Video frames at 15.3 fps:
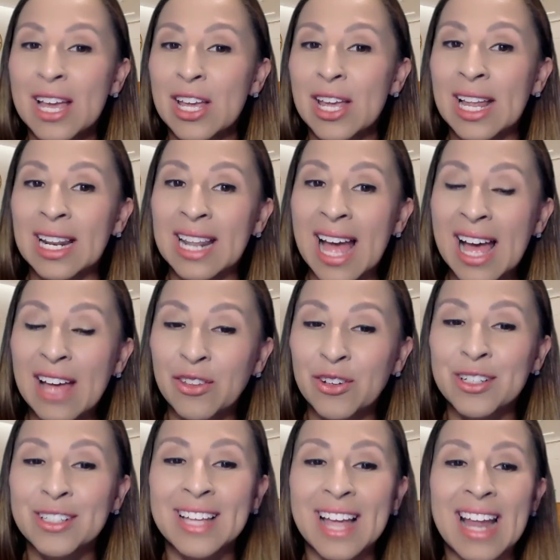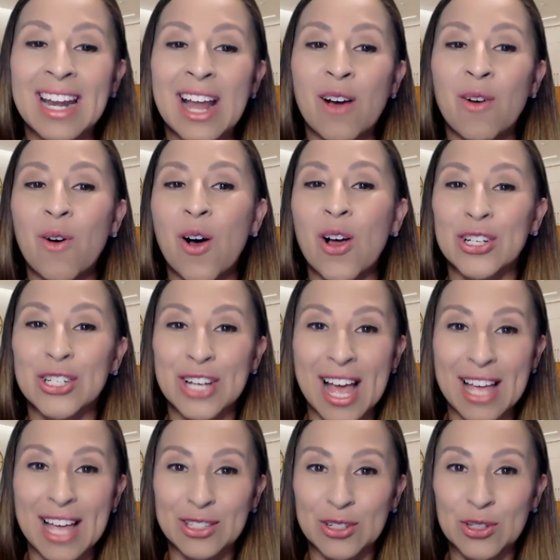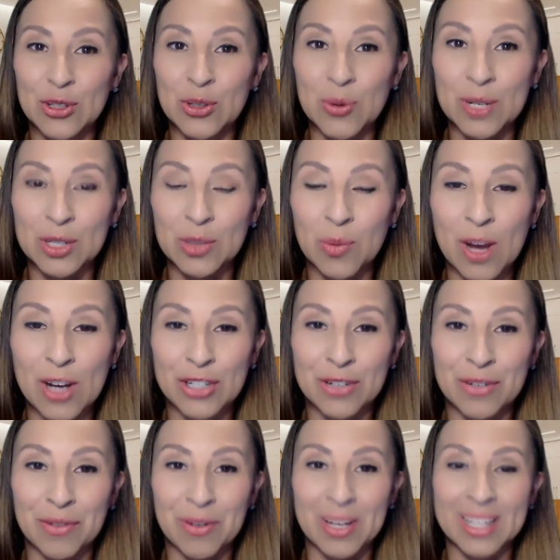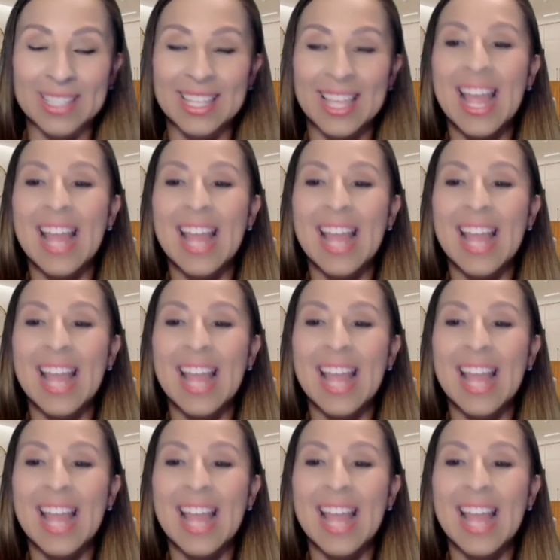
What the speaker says: It lathers, and now all she has to do is wash her face.